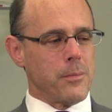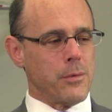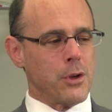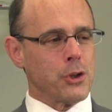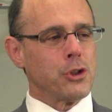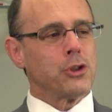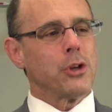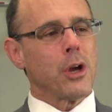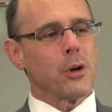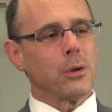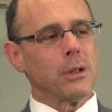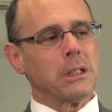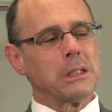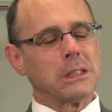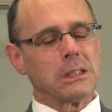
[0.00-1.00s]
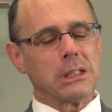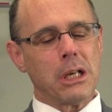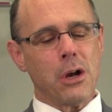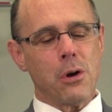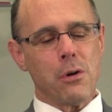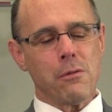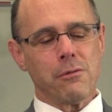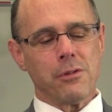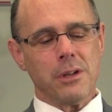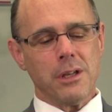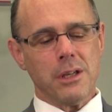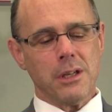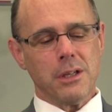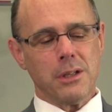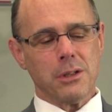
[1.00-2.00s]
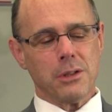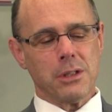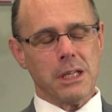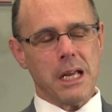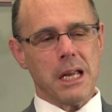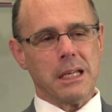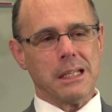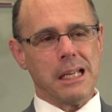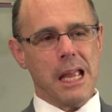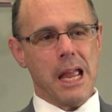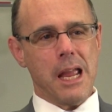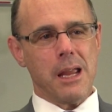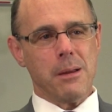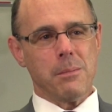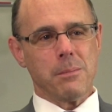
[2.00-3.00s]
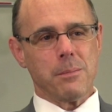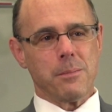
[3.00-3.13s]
the shuttle itself is the end game.